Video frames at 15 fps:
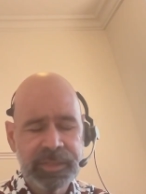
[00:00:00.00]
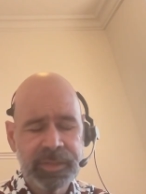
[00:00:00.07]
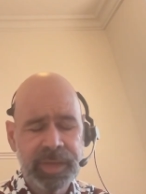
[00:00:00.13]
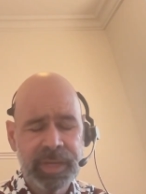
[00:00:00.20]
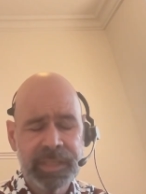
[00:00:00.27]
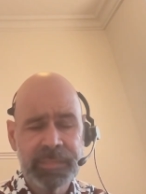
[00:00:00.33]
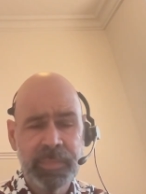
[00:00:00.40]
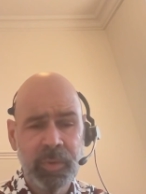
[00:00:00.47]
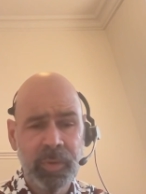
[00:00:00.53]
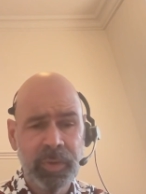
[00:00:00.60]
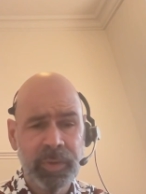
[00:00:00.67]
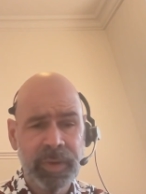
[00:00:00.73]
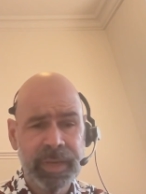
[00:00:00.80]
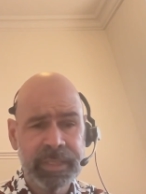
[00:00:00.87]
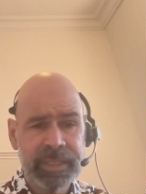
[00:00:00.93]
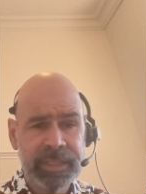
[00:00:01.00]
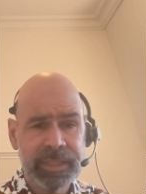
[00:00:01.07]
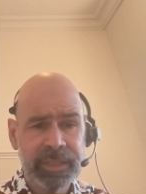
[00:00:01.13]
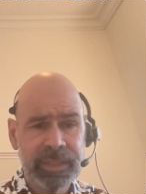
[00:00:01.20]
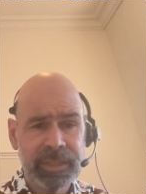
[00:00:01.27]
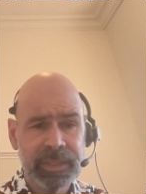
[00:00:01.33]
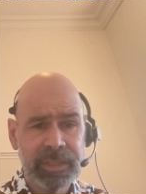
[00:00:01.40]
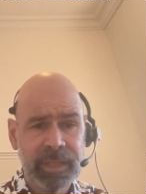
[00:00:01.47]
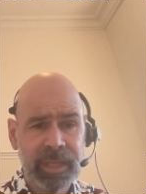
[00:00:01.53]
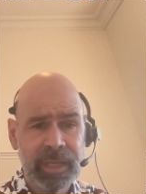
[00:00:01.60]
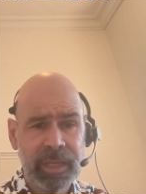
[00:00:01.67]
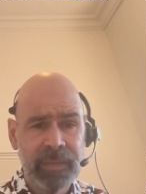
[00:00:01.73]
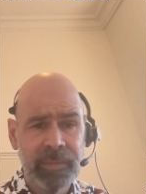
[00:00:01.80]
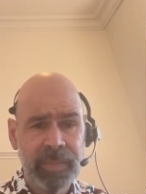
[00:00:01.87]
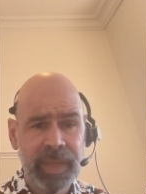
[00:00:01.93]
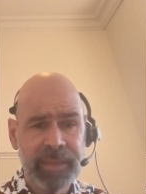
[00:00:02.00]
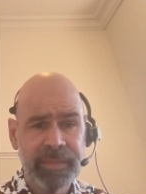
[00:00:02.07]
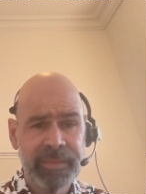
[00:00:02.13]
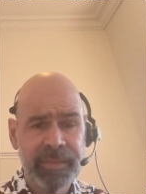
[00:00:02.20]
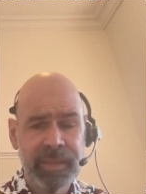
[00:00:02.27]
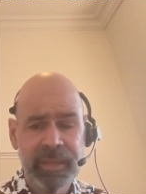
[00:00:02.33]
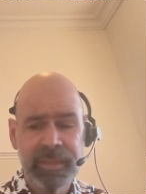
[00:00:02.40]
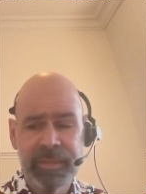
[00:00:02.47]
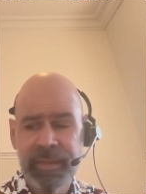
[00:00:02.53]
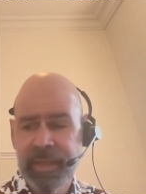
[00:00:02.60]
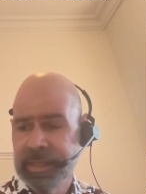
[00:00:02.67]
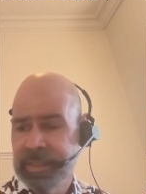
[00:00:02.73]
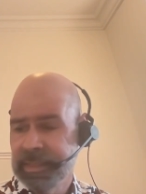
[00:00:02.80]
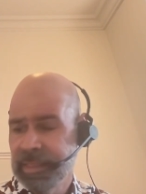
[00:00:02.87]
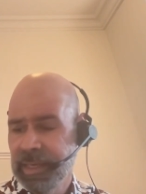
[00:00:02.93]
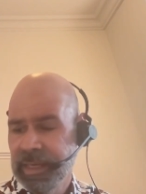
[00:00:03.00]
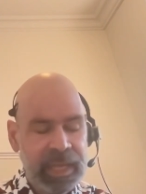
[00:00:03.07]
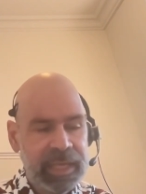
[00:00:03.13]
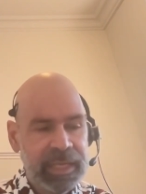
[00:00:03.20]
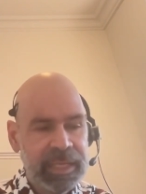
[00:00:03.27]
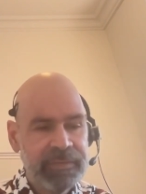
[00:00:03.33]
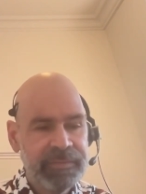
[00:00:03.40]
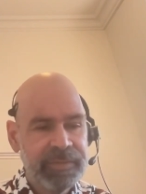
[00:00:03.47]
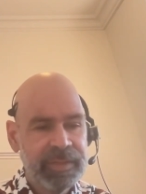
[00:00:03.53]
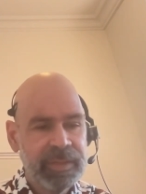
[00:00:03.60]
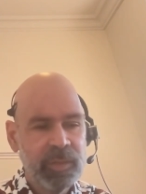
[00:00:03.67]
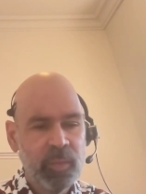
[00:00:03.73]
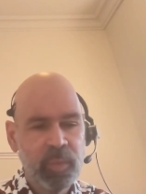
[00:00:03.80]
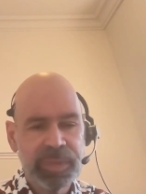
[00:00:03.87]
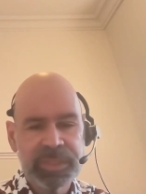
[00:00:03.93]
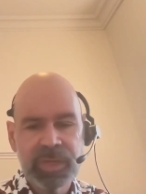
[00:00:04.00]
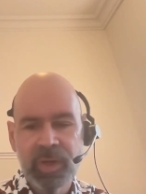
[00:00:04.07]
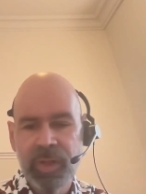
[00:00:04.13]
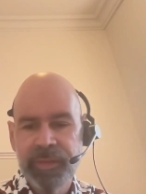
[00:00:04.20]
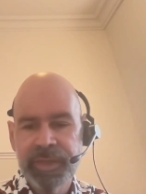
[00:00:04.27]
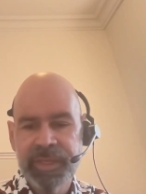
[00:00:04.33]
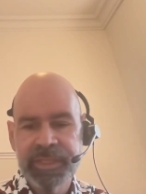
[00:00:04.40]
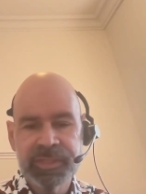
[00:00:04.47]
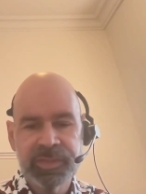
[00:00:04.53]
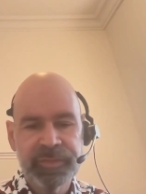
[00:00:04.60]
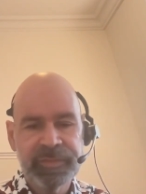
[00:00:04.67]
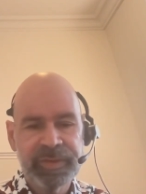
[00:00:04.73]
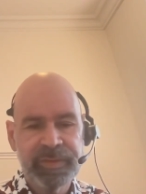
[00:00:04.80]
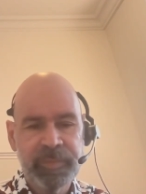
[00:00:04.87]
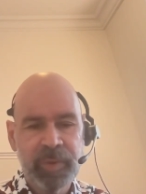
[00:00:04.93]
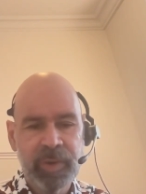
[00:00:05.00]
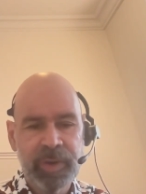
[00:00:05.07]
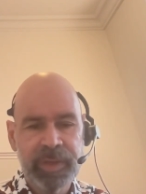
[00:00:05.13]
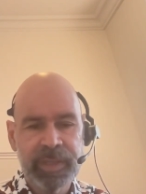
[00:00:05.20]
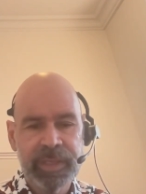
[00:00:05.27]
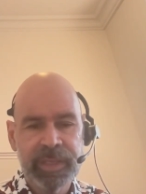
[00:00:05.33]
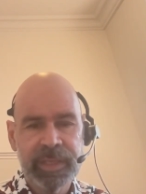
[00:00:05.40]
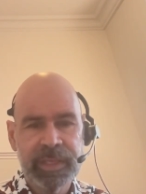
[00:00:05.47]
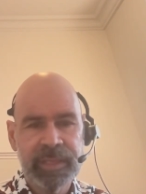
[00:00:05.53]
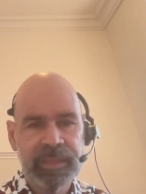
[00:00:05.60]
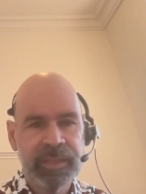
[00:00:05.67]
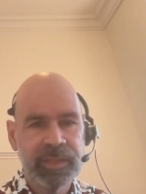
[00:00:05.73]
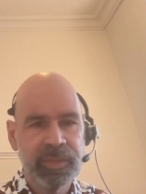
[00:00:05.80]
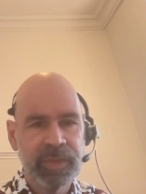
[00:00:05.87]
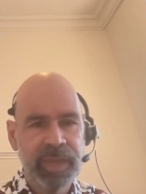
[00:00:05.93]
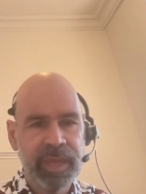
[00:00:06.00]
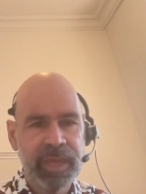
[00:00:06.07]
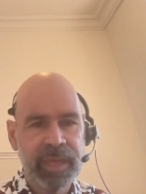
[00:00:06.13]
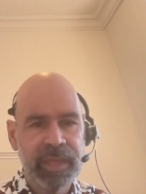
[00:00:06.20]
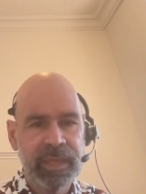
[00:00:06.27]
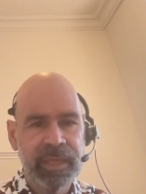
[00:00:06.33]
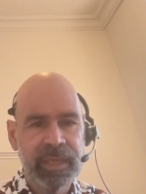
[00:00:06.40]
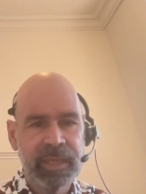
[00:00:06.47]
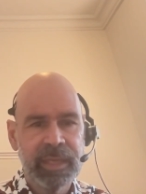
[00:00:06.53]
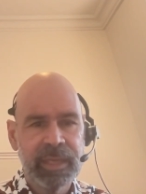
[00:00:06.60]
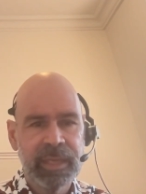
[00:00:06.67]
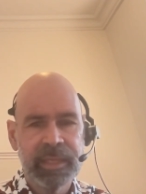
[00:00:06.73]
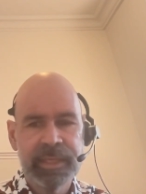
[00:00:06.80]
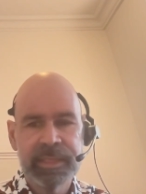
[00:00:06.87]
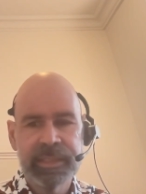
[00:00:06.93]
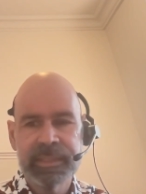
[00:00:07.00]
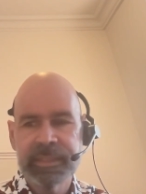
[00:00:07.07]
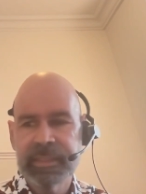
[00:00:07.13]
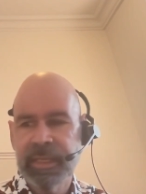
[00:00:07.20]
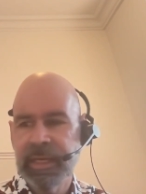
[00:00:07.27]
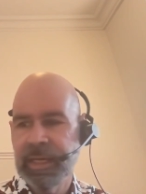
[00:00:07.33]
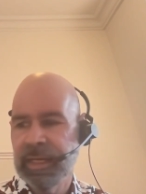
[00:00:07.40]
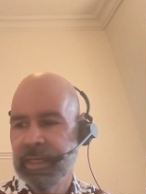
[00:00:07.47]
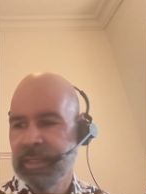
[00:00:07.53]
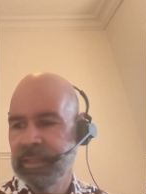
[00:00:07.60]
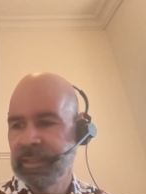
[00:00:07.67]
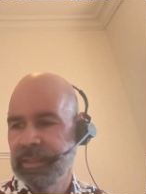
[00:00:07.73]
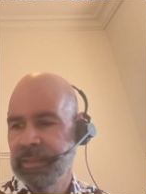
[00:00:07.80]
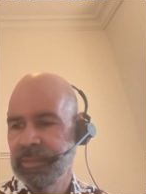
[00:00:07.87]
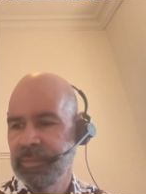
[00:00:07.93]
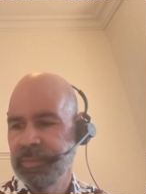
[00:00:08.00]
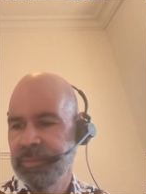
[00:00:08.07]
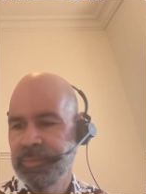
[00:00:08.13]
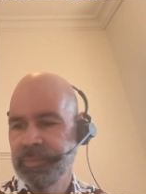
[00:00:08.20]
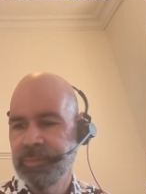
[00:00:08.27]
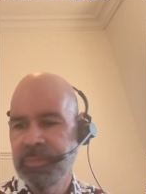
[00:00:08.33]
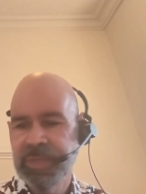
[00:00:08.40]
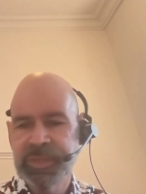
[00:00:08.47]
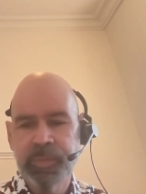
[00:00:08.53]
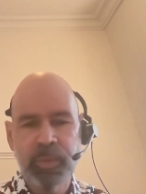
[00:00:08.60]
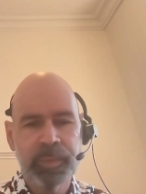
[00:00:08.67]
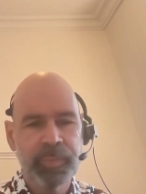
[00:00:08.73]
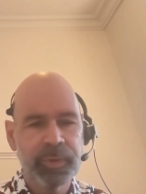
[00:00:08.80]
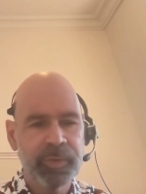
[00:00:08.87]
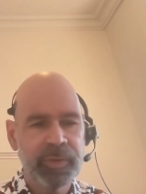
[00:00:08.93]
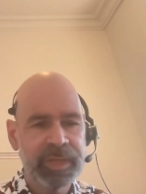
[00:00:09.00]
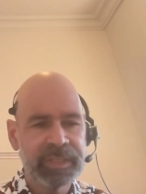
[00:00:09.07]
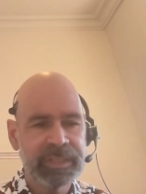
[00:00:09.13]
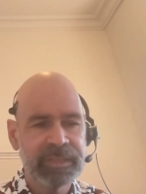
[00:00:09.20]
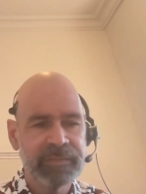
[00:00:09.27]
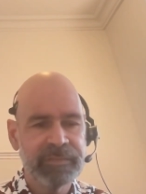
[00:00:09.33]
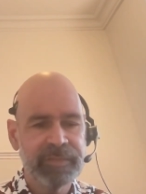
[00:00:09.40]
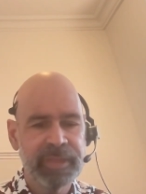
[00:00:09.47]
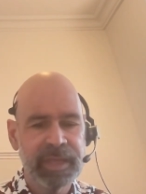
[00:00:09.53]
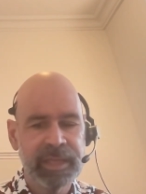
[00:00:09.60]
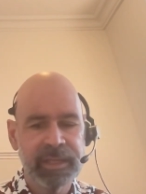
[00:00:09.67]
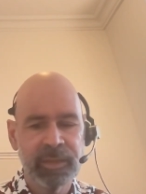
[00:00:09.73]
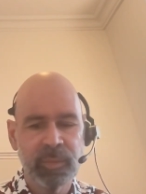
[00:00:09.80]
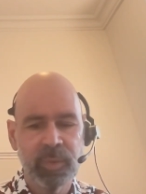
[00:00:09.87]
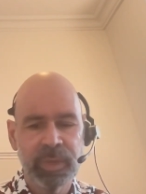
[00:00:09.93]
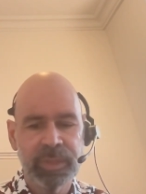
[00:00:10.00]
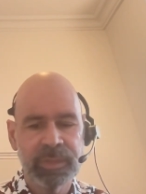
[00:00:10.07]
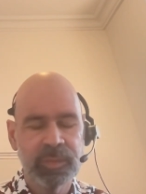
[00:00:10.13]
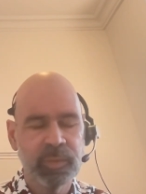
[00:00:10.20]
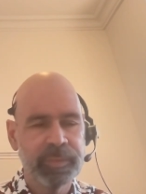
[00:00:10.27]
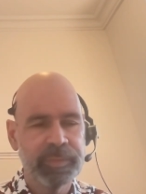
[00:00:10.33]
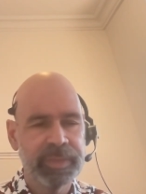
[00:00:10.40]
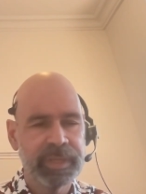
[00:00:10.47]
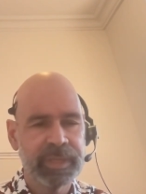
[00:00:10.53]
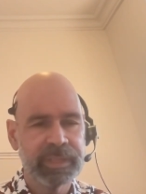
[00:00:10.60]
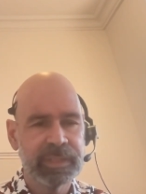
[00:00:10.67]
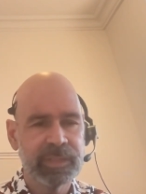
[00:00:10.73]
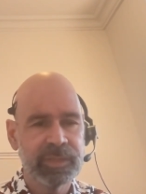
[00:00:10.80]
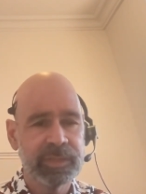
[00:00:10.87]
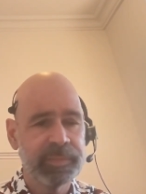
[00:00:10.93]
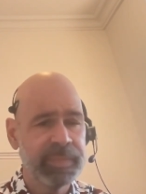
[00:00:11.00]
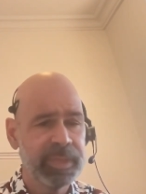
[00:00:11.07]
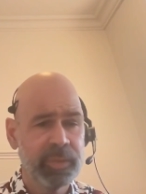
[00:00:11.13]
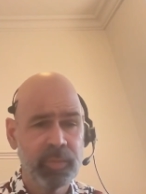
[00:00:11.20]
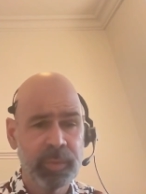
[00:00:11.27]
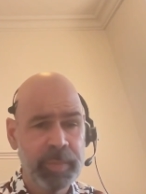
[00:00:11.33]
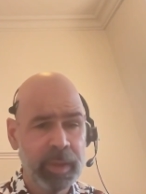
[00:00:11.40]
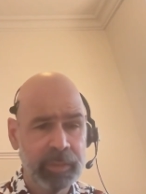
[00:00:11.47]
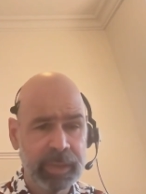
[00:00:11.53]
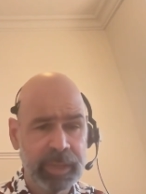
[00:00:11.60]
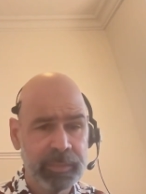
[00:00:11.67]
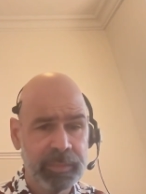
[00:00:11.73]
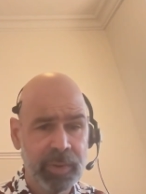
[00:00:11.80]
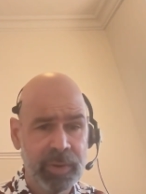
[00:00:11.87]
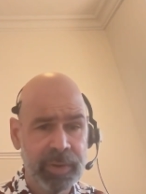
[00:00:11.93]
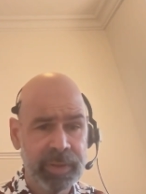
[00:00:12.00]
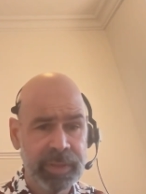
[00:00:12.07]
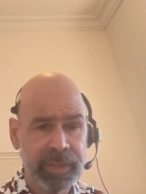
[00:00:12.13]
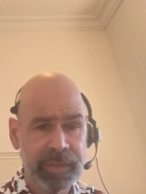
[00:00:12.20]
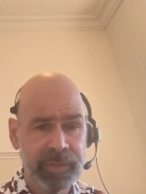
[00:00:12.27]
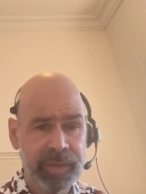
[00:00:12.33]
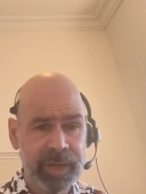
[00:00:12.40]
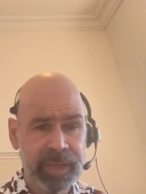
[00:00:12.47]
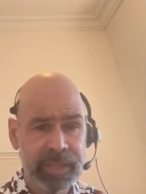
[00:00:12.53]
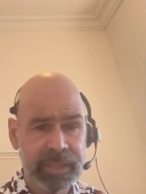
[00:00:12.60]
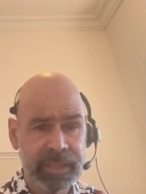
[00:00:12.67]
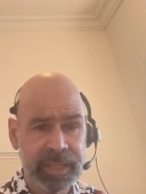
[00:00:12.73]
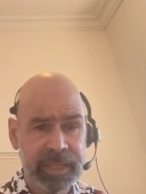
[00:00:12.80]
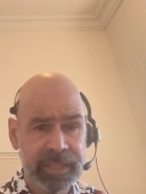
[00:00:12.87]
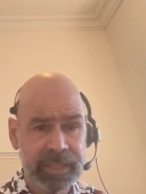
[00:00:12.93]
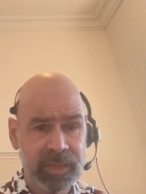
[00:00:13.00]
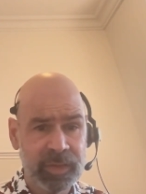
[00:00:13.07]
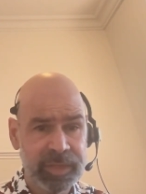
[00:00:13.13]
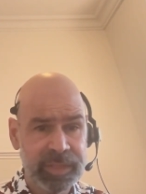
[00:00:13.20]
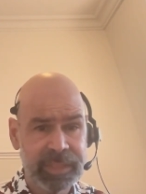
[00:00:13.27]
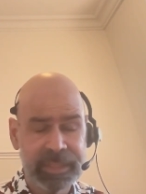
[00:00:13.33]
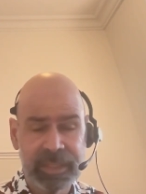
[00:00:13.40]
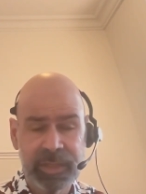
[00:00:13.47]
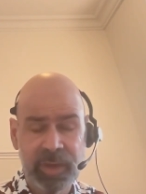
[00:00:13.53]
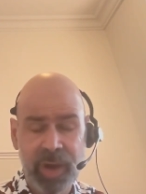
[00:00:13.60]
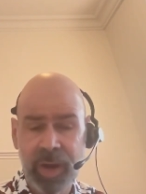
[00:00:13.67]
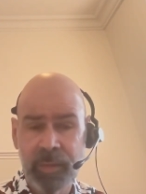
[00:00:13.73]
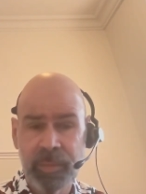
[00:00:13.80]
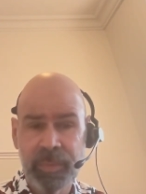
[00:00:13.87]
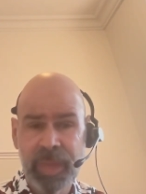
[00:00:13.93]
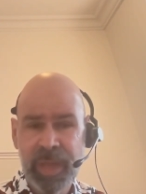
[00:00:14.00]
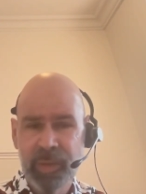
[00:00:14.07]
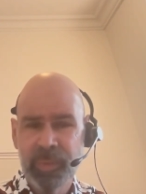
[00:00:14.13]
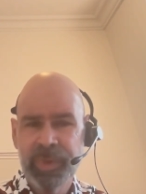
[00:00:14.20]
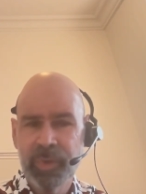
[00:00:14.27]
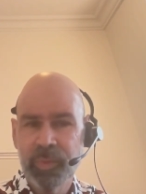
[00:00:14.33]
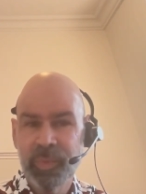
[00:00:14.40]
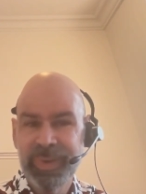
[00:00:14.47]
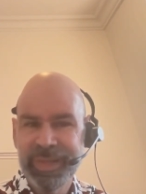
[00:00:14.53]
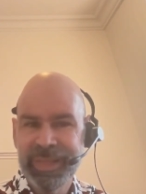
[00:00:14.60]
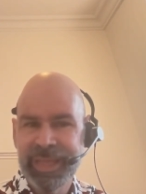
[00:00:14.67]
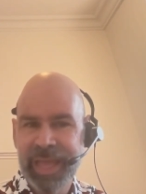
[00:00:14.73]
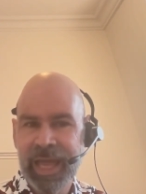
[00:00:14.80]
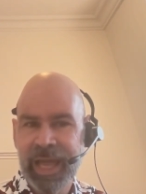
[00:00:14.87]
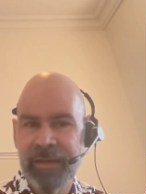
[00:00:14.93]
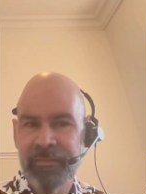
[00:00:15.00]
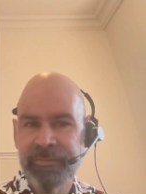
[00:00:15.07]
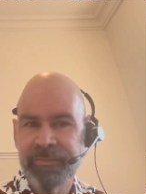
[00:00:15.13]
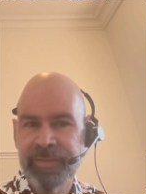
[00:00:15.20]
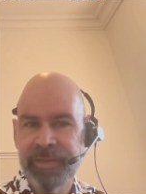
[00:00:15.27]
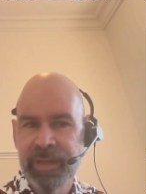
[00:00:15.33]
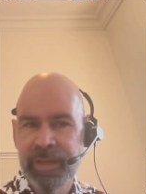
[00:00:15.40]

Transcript: are not as polarized here. I think that even what's called the Conservative Party in the UK is much more progressive than what would be considered to be the Republican Party in the United States. So it's, we don't really have